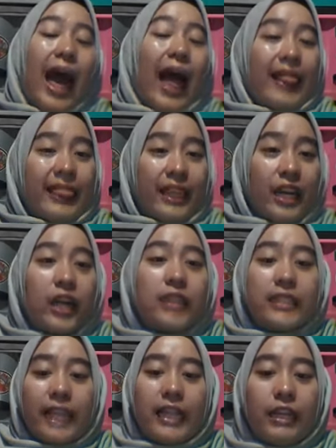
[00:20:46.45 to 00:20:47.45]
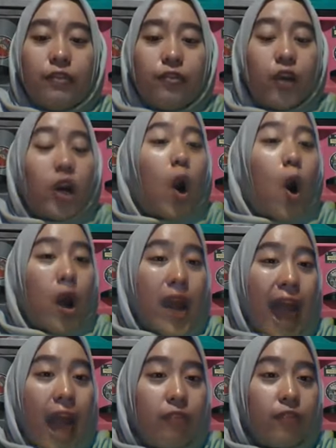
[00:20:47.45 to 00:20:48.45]
Under deliver
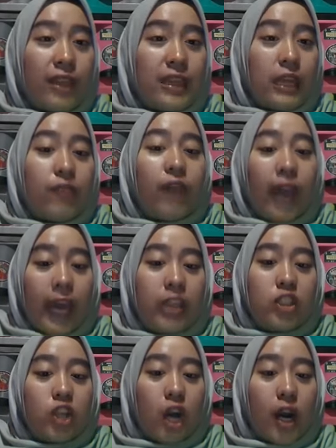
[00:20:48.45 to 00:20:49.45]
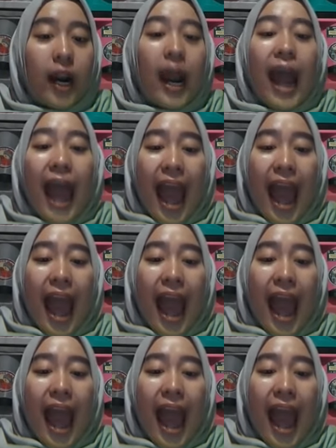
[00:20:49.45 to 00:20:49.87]
on effective HR